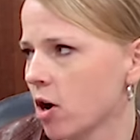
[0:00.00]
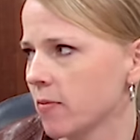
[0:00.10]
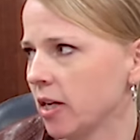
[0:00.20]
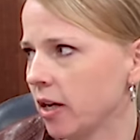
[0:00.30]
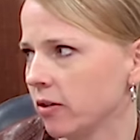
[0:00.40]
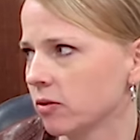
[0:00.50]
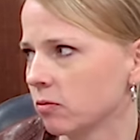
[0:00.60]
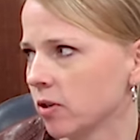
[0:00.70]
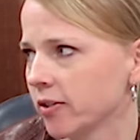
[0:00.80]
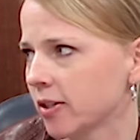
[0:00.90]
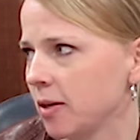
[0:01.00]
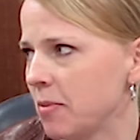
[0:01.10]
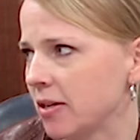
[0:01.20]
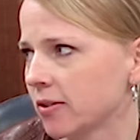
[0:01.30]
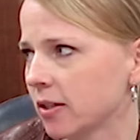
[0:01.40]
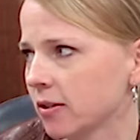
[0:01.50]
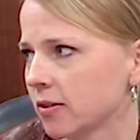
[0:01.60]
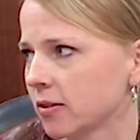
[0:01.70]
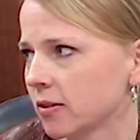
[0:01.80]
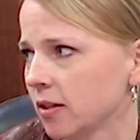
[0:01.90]
Farming is Risky
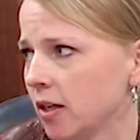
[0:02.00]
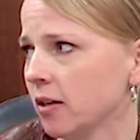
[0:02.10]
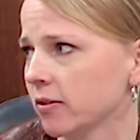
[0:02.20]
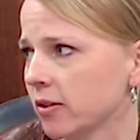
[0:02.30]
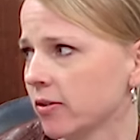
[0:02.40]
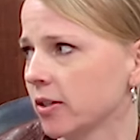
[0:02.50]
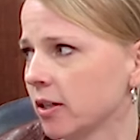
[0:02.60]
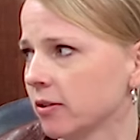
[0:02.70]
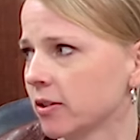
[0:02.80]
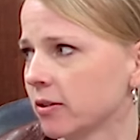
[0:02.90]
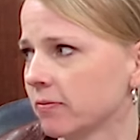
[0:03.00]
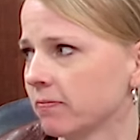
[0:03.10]
Business. It is, isn't it?